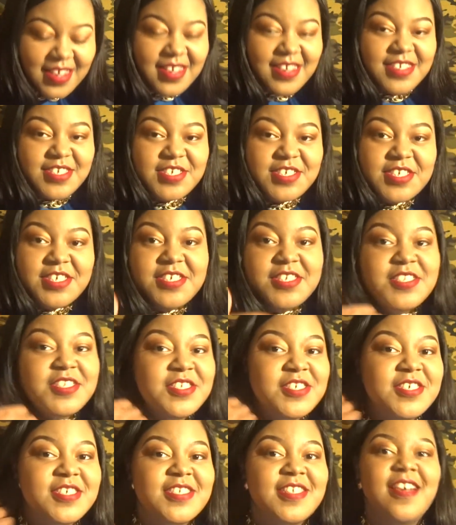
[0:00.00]

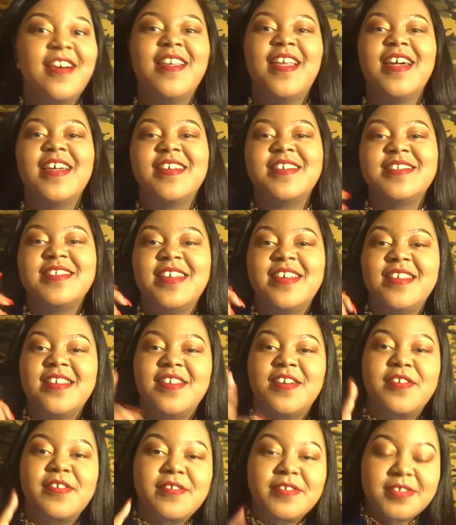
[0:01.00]
Sheesh. That's all I can say.
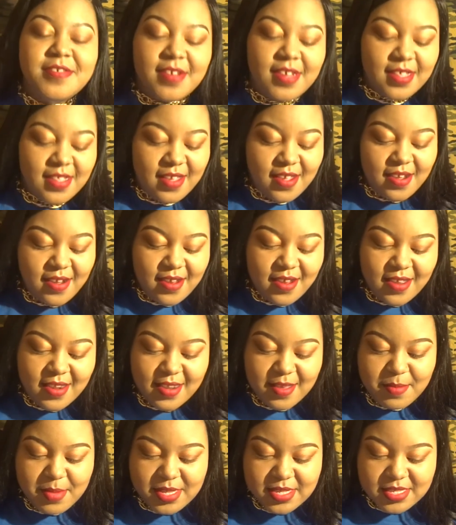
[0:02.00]
Those right there.
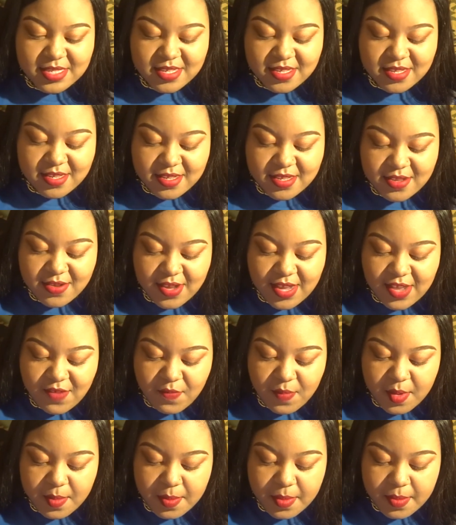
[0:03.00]
Let me see. Do I have
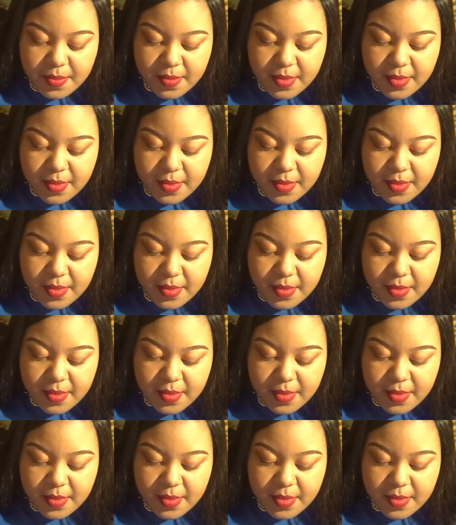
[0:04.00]
them on?